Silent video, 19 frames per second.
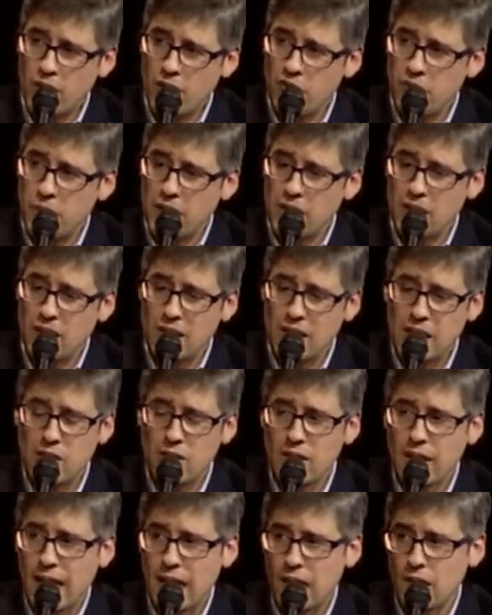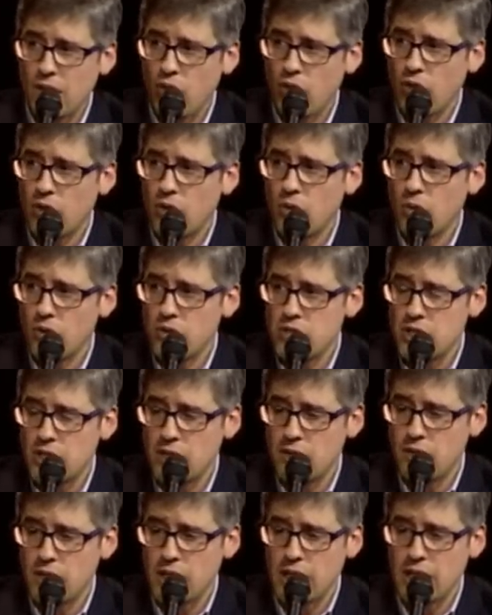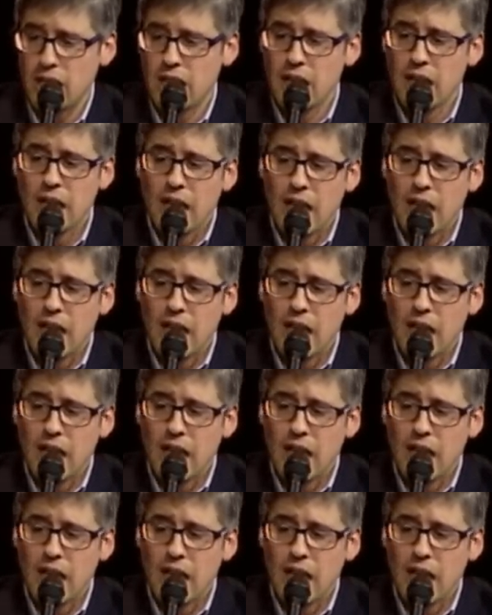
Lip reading: I've been a legal analyst on Court TV.